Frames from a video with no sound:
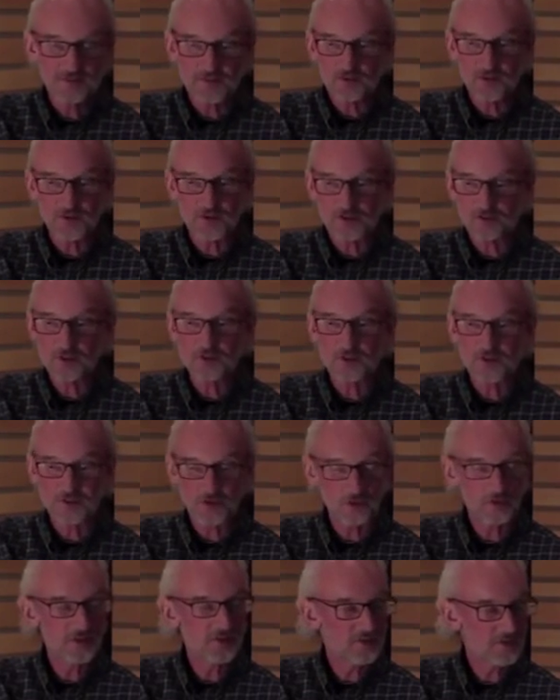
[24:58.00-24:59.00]

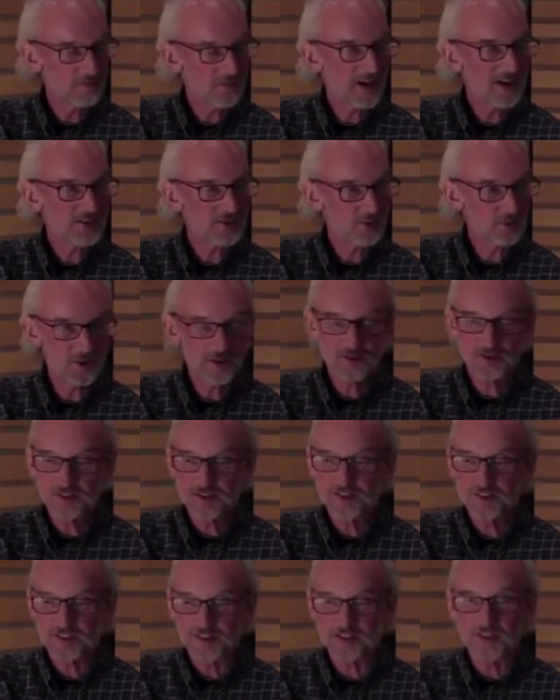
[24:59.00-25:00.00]
if you listen back to what you
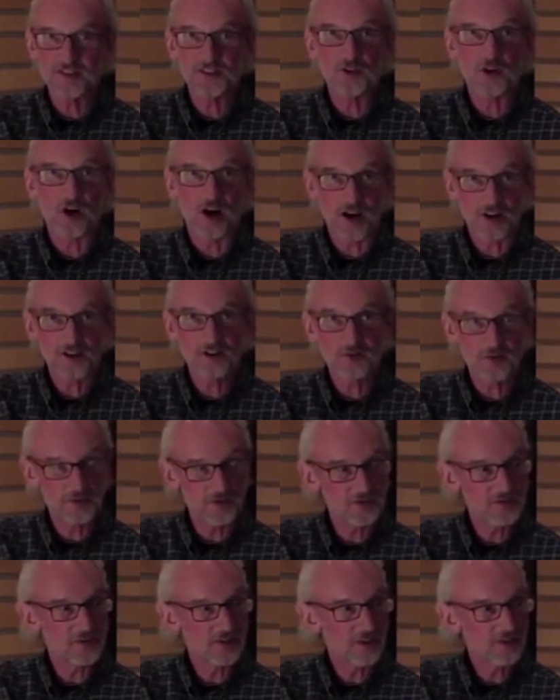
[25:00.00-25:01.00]
just did and you're honest
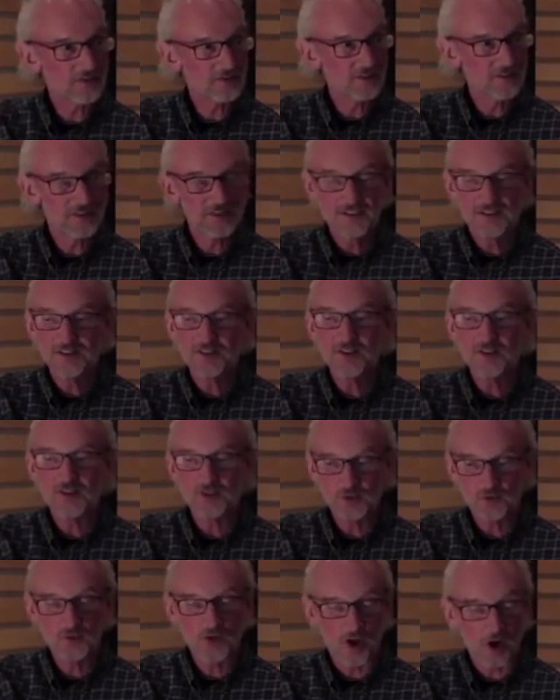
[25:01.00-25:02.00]
with yourself,
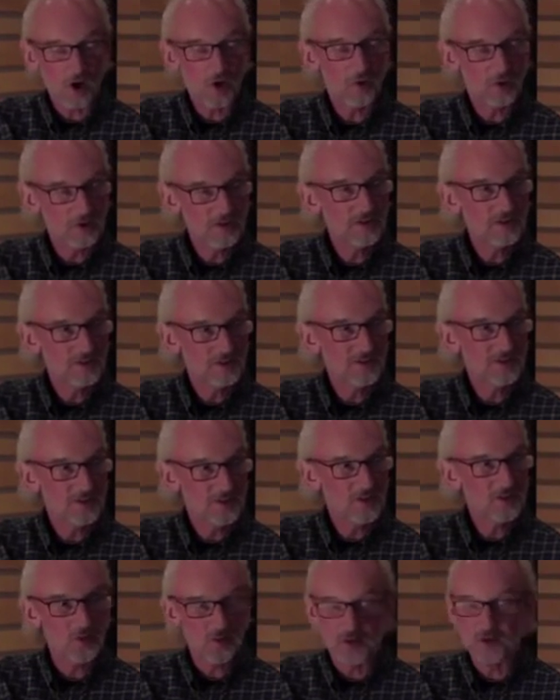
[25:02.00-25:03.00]
you know
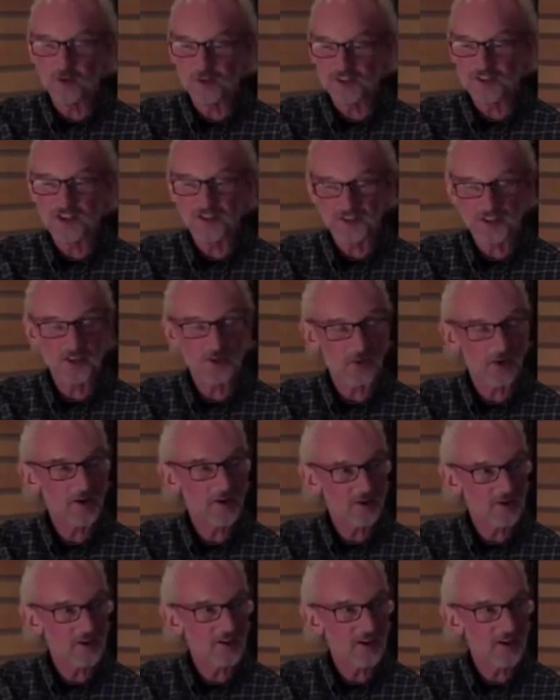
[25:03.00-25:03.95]
whether it sounds like a record